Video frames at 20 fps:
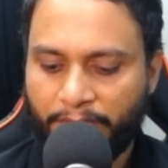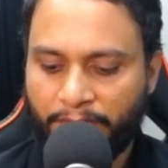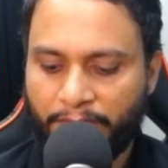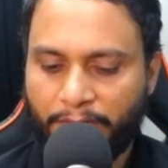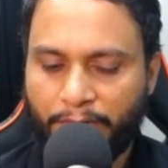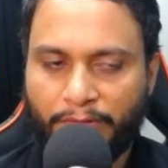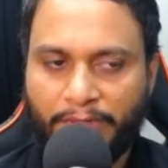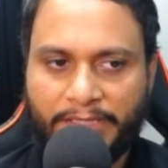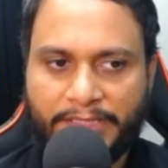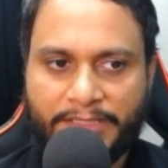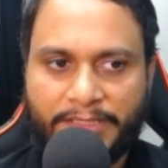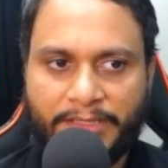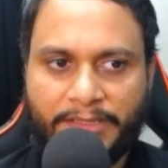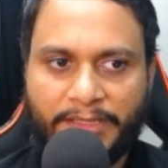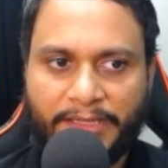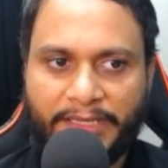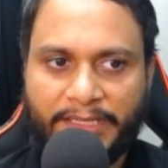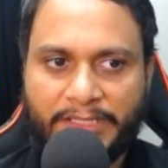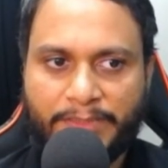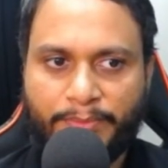Now let's see
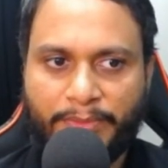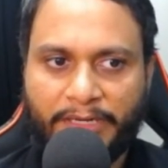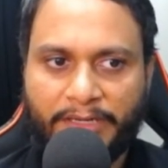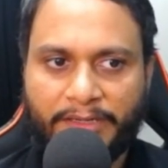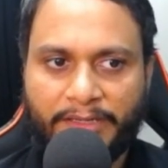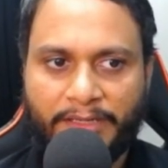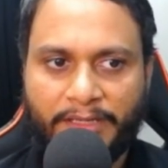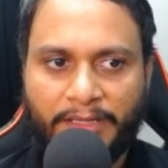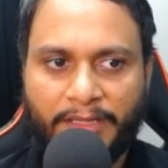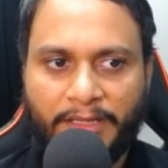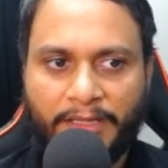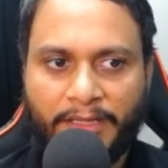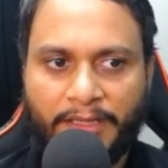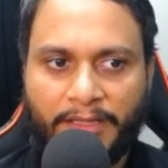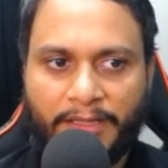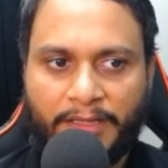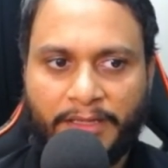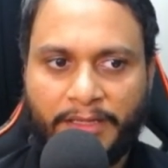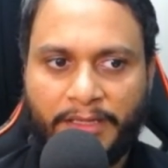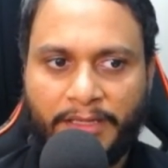the next part.
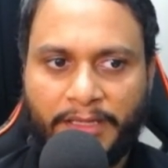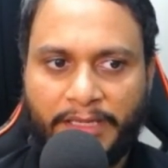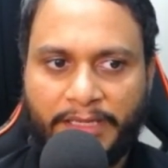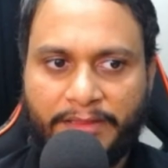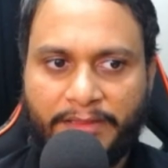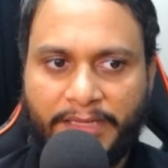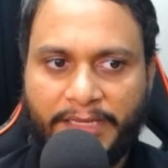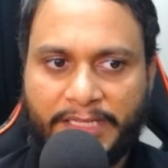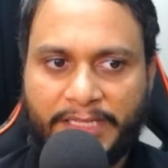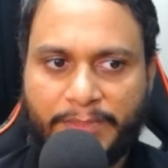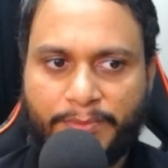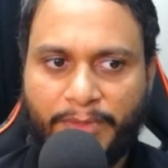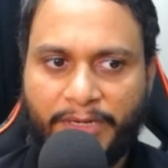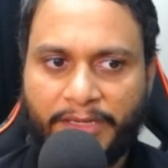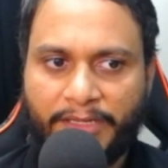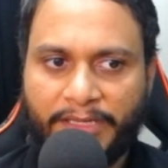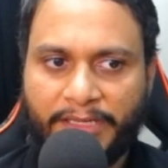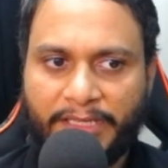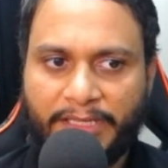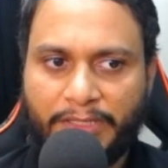In the next part
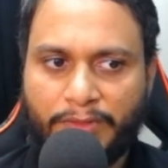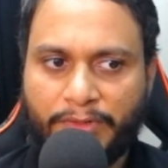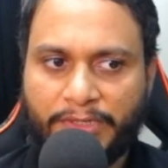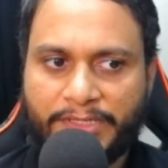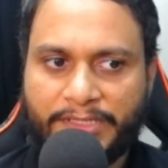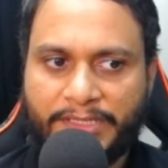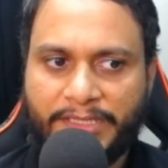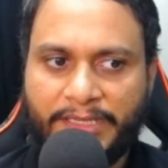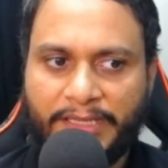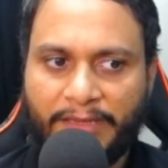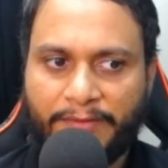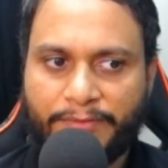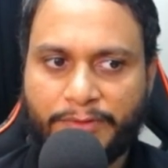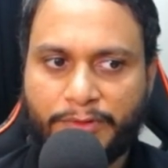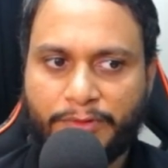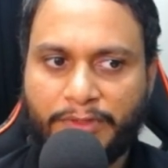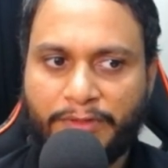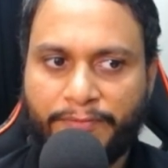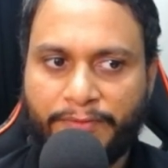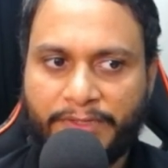again you are seeing f.
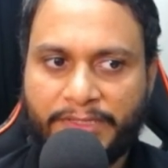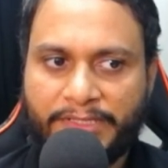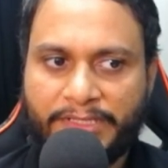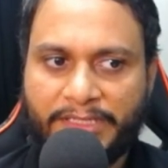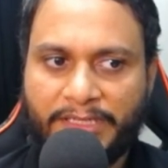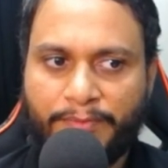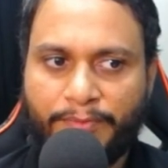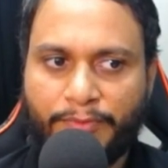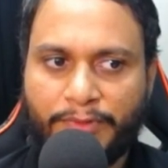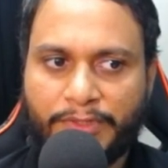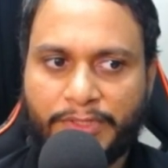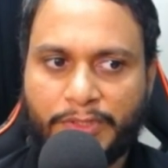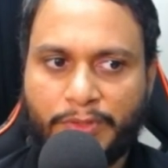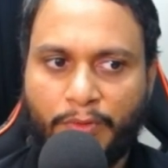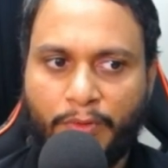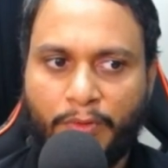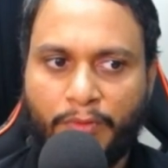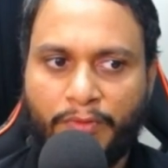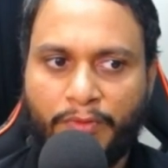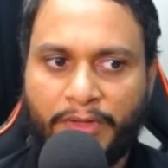So the first step was to
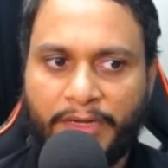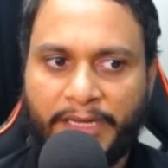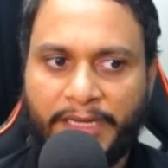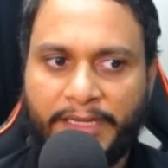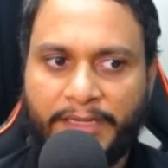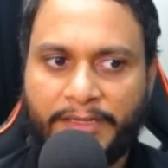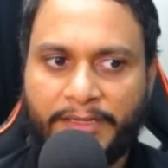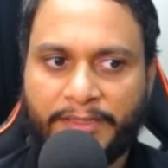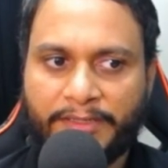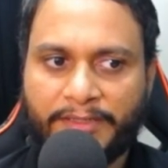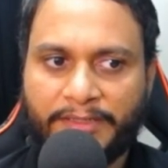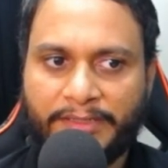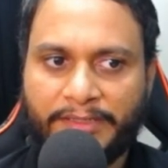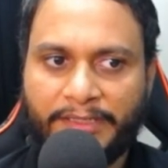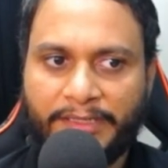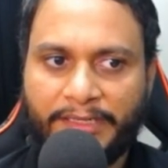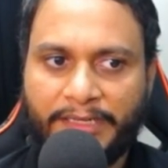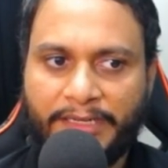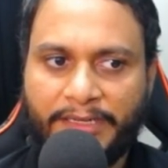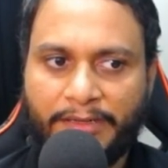overwrite
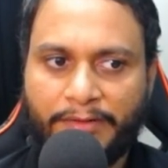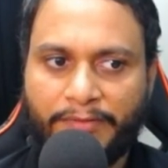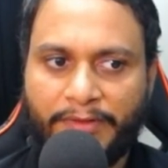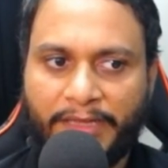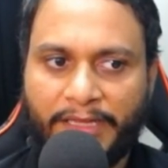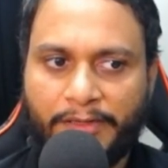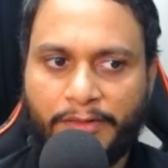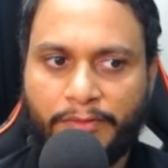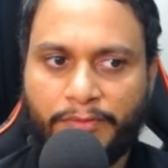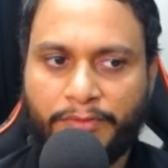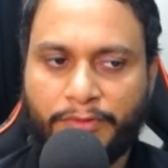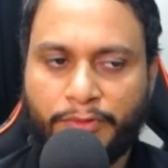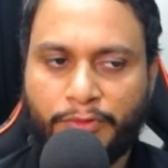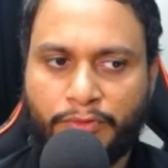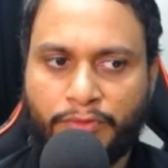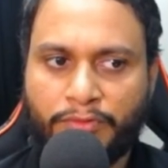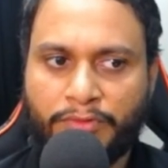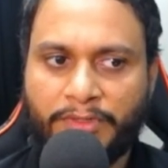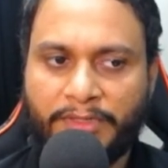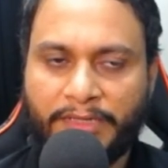the reader value
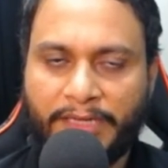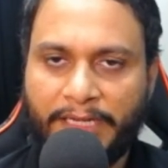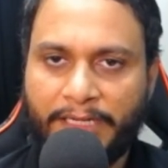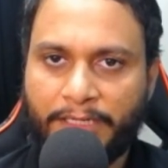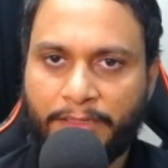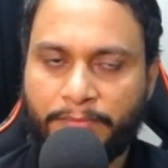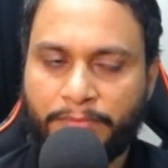to the writer